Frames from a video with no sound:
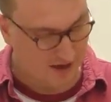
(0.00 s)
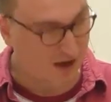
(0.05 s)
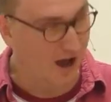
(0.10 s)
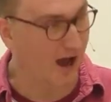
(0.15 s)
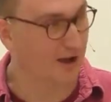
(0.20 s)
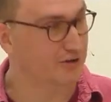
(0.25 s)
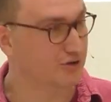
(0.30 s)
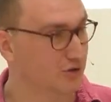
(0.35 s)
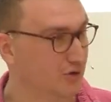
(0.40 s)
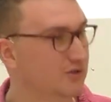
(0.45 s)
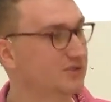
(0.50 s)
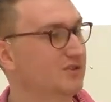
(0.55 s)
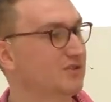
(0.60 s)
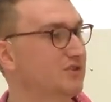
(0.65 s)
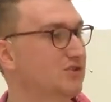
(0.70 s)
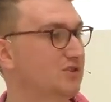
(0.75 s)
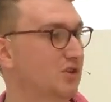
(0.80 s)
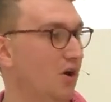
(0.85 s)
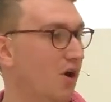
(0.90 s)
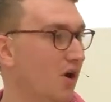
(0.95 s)
And just as
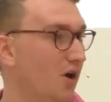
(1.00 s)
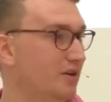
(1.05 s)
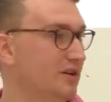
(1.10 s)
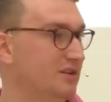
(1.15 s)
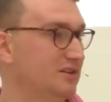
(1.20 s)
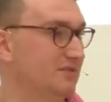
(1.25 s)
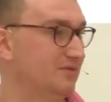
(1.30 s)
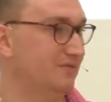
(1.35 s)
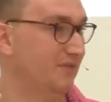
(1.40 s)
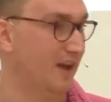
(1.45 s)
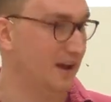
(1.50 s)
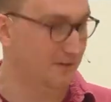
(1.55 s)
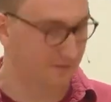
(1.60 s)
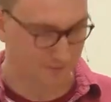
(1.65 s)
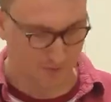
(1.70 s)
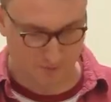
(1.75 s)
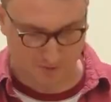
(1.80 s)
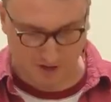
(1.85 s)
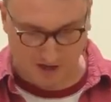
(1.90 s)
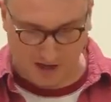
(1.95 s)
God is
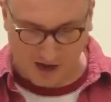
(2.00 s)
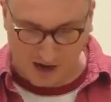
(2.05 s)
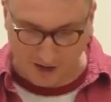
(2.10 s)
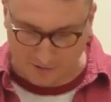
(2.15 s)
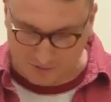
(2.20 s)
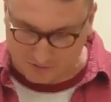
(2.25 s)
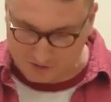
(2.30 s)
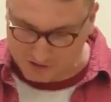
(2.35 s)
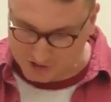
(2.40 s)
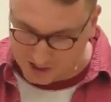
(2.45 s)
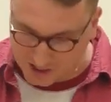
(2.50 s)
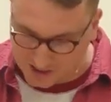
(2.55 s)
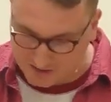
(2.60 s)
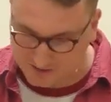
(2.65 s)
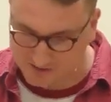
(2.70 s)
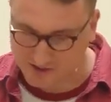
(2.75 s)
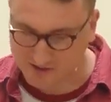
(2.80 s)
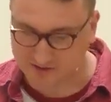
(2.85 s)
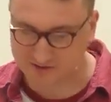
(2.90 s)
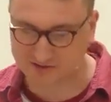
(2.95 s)
faithful and
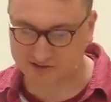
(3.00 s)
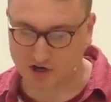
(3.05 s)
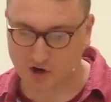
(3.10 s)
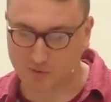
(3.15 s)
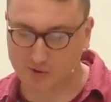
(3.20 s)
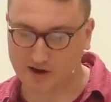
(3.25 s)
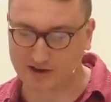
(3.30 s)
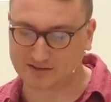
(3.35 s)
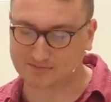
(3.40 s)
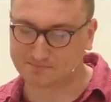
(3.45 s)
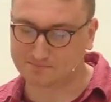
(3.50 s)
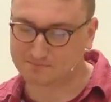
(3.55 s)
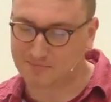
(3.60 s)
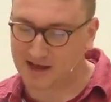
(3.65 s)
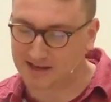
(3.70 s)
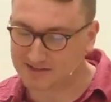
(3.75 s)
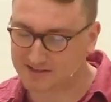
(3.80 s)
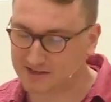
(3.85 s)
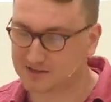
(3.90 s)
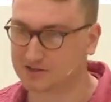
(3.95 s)
unchanging, so his
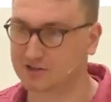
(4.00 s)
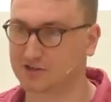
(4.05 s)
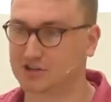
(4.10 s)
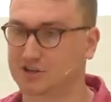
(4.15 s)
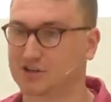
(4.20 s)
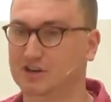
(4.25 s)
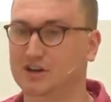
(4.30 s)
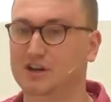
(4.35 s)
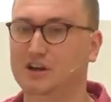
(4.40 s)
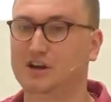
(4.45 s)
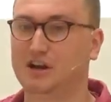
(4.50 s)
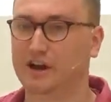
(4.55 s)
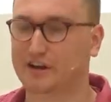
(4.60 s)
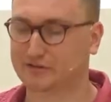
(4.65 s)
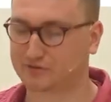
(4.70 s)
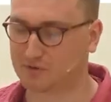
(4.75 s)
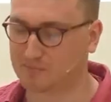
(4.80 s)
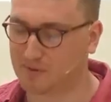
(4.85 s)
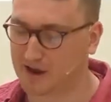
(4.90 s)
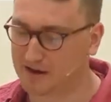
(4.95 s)
message
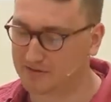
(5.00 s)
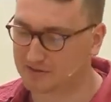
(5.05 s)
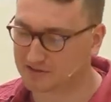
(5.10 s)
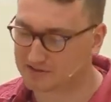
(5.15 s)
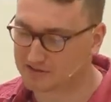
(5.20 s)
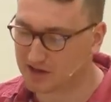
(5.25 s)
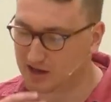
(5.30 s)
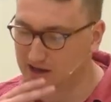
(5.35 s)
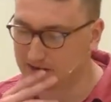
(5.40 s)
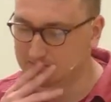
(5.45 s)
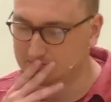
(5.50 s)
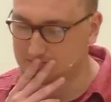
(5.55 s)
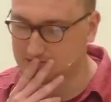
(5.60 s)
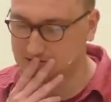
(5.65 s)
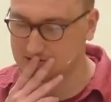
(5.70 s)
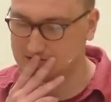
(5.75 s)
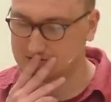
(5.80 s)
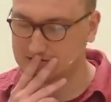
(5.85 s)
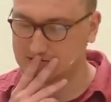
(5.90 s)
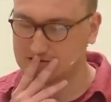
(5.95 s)
has remained the same.
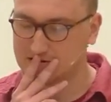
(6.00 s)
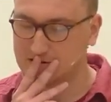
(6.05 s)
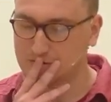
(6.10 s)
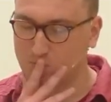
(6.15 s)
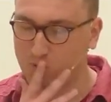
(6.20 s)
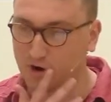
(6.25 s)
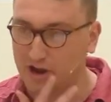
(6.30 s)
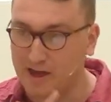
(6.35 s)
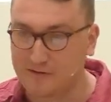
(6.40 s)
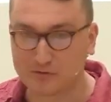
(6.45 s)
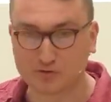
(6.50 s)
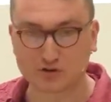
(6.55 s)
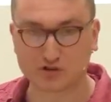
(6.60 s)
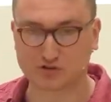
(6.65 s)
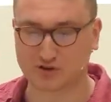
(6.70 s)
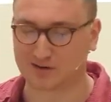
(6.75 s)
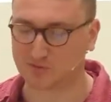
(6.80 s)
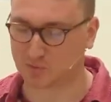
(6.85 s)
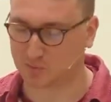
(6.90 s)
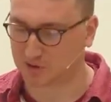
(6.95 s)
Whatever his
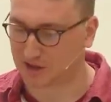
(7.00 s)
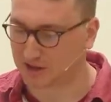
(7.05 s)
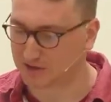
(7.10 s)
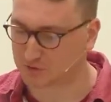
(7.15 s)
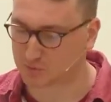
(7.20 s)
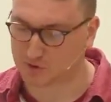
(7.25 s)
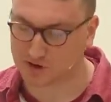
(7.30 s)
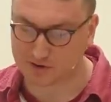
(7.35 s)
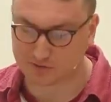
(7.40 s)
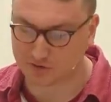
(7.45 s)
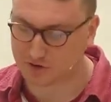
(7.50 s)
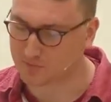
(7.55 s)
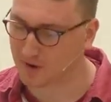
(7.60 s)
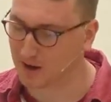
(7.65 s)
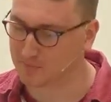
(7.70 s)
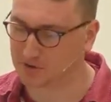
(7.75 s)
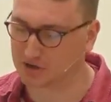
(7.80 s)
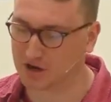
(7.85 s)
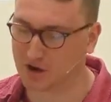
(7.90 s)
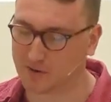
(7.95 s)
travel plans, wherever he
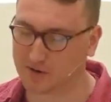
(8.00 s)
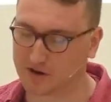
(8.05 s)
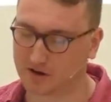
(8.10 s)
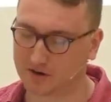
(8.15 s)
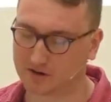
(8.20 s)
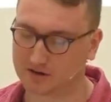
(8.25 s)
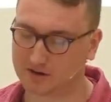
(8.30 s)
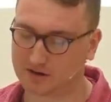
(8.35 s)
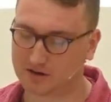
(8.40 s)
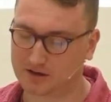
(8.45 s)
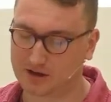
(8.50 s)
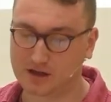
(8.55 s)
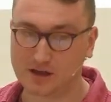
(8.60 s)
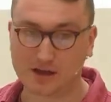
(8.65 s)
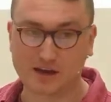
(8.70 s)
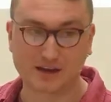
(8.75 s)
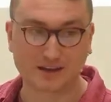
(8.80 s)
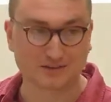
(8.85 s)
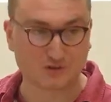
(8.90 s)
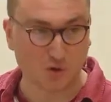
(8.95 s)
might be going,
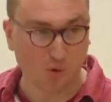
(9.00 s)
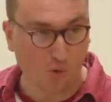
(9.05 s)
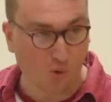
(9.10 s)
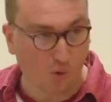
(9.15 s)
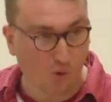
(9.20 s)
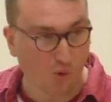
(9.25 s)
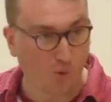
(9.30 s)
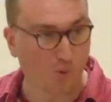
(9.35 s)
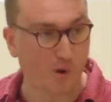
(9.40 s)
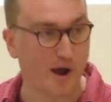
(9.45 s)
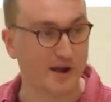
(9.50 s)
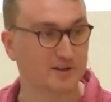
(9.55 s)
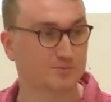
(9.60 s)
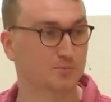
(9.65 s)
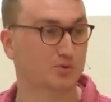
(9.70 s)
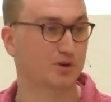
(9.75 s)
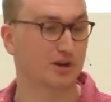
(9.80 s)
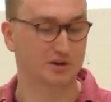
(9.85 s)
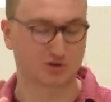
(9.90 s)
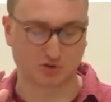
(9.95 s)
he has always
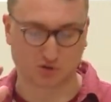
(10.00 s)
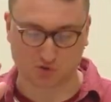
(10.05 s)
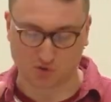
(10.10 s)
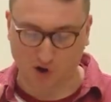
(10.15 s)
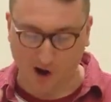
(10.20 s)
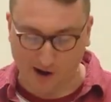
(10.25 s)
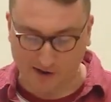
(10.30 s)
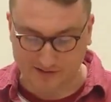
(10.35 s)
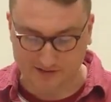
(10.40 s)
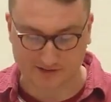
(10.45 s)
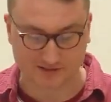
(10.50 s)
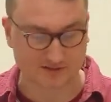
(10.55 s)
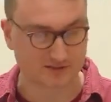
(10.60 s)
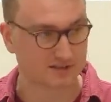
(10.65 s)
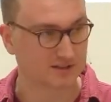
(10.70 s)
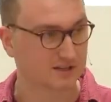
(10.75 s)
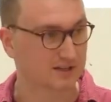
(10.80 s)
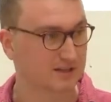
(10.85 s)
preached Christ.